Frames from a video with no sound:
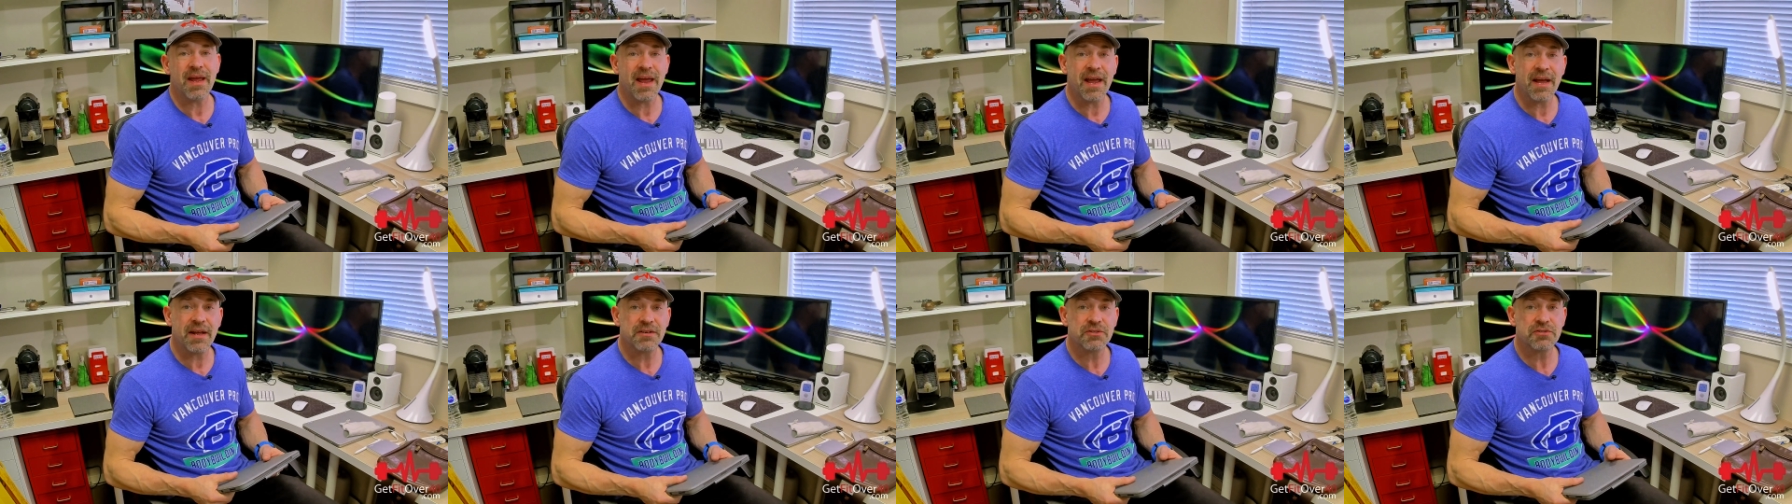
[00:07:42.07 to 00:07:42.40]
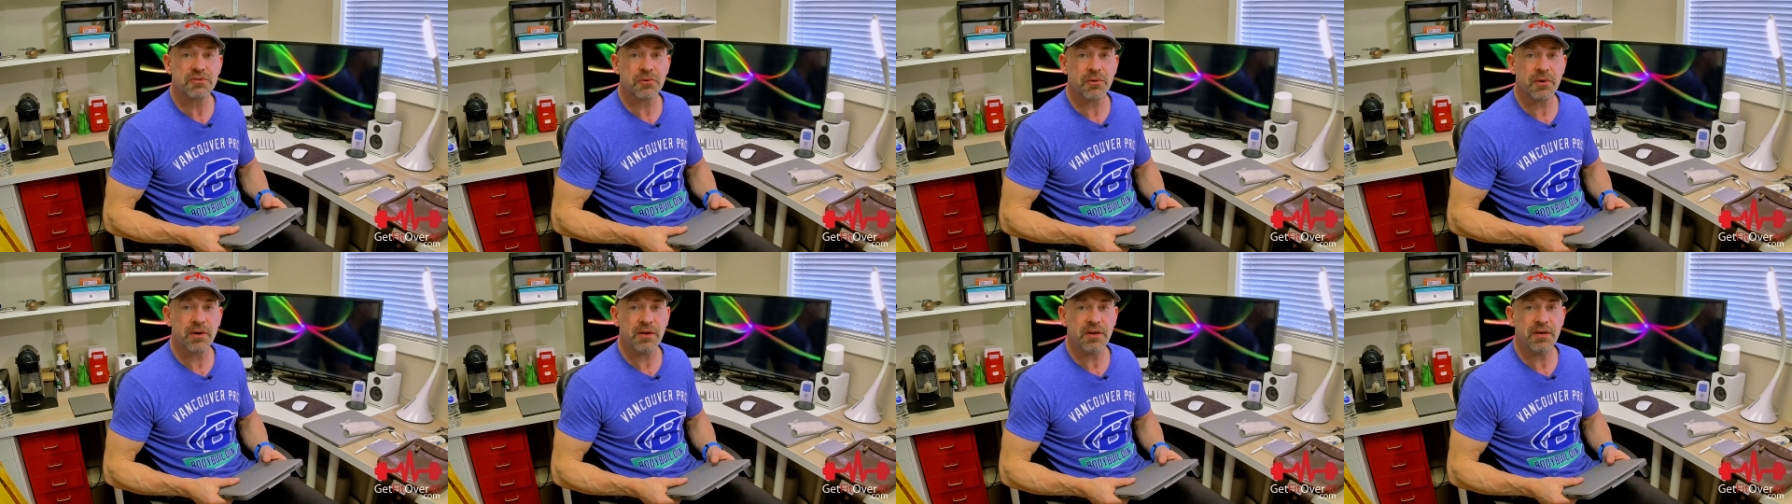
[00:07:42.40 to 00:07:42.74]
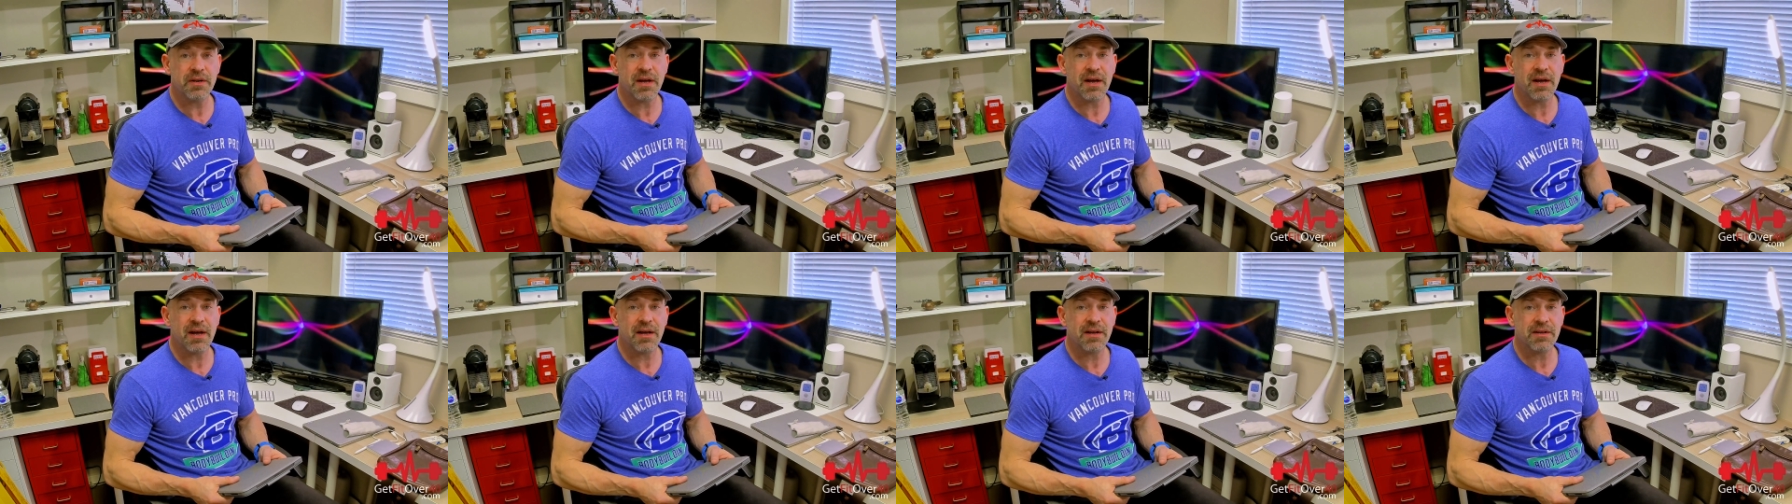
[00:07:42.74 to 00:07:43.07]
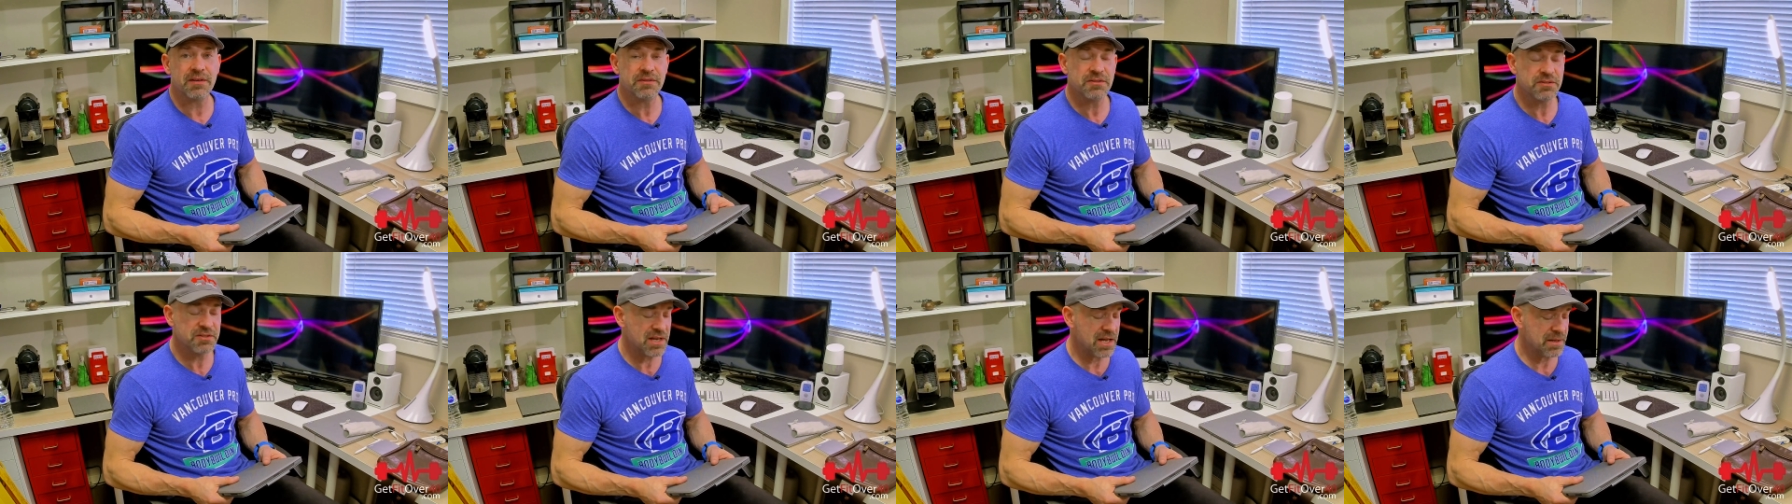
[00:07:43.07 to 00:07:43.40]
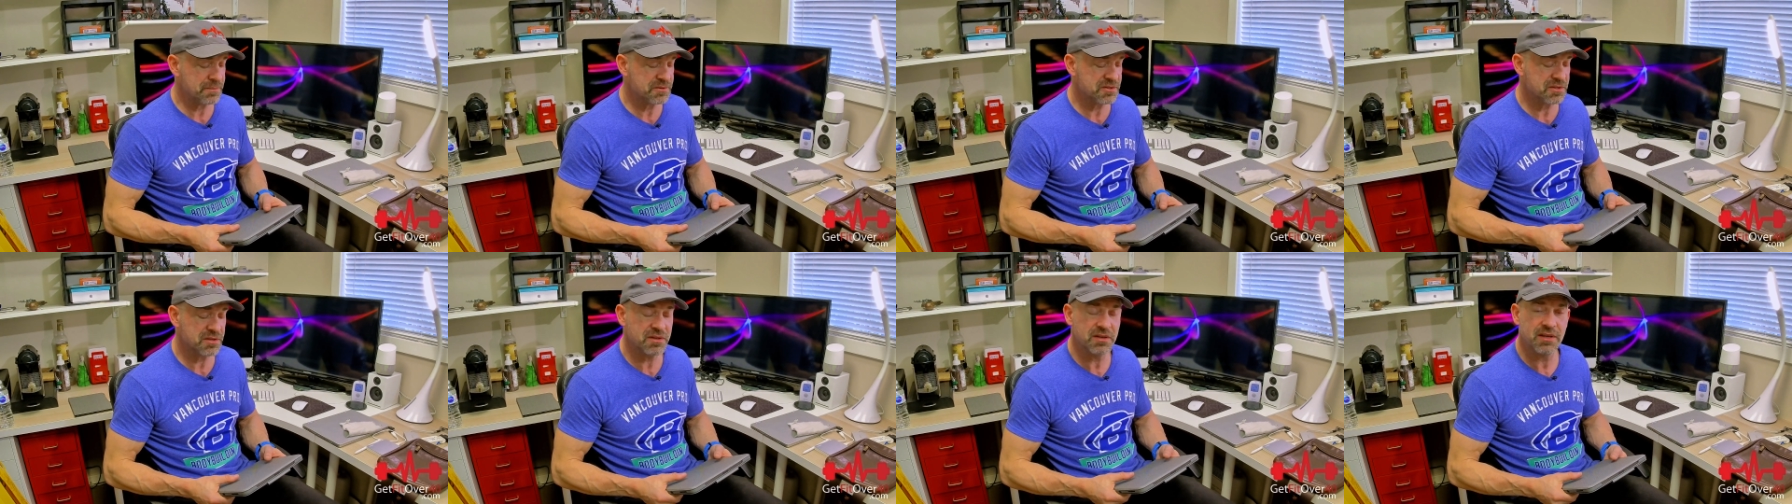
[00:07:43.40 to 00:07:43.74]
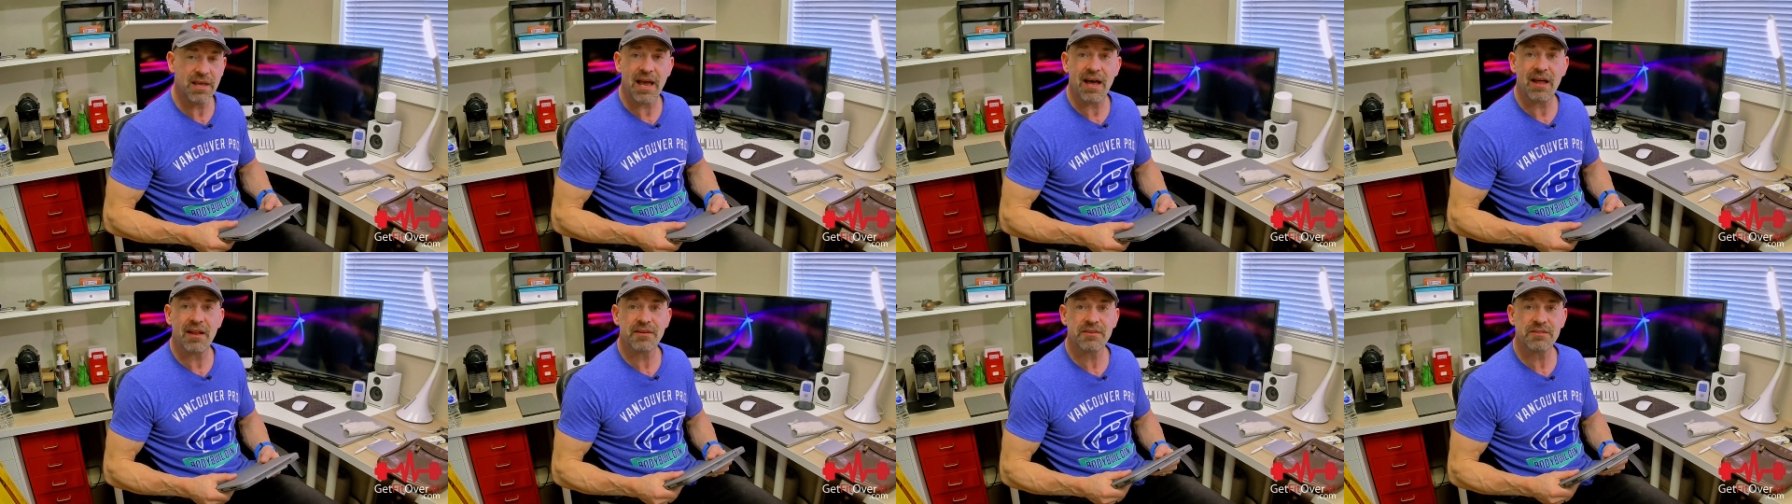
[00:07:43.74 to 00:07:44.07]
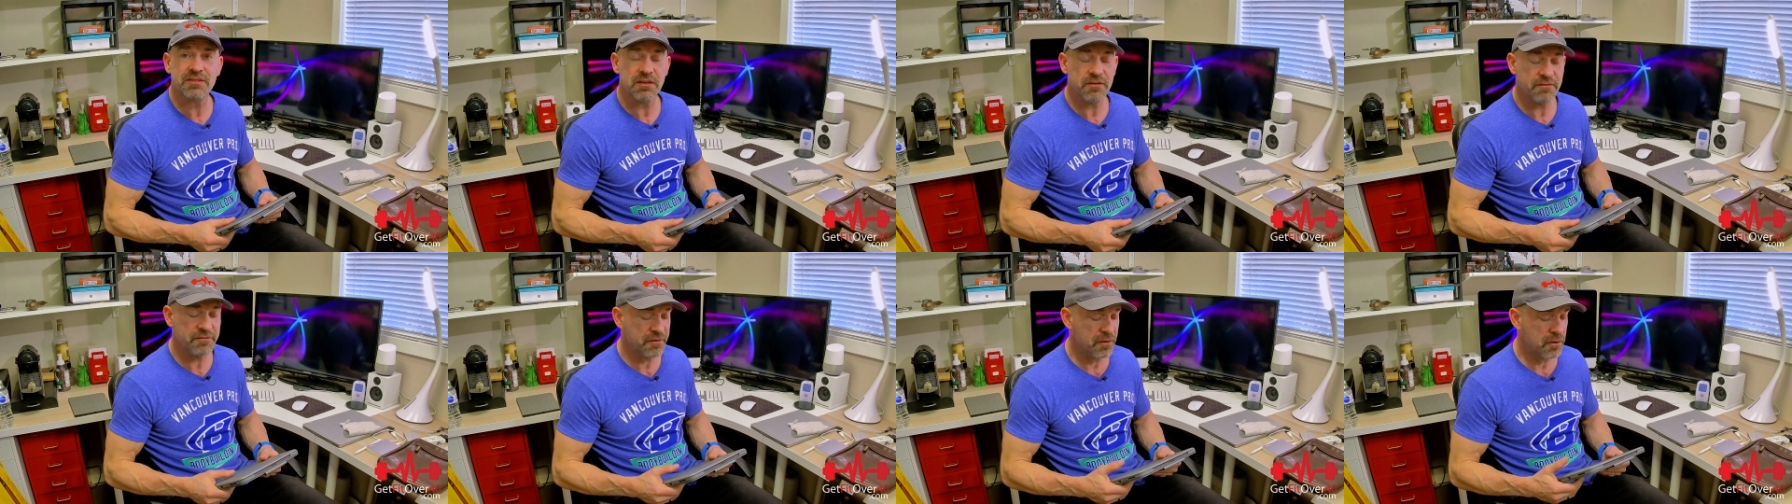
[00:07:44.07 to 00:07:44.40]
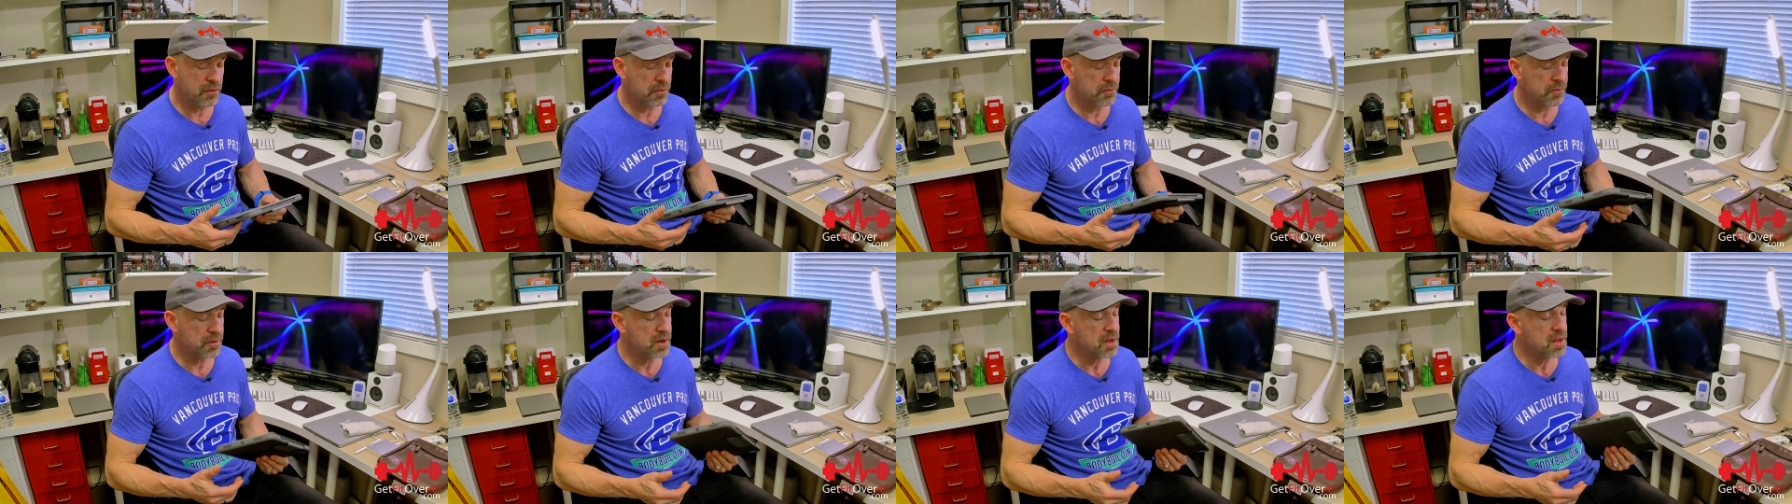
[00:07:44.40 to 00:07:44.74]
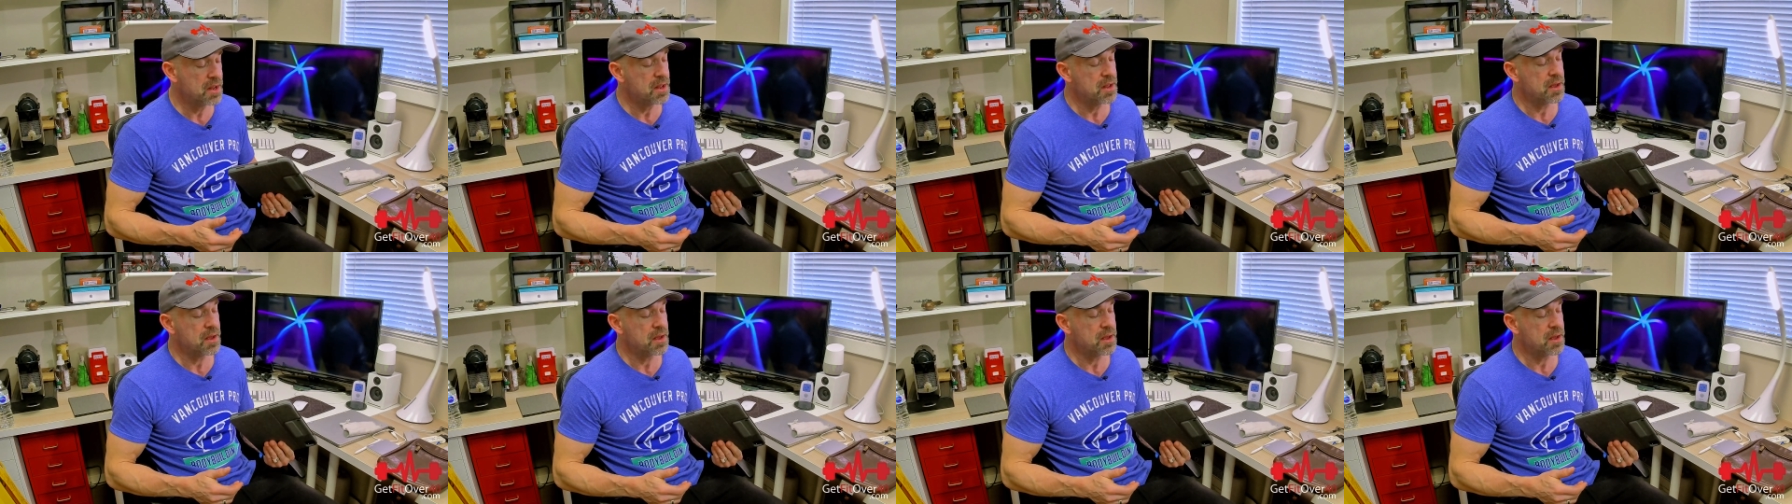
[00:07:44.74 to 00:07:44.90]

Android uh, Samsung Galaxy phone,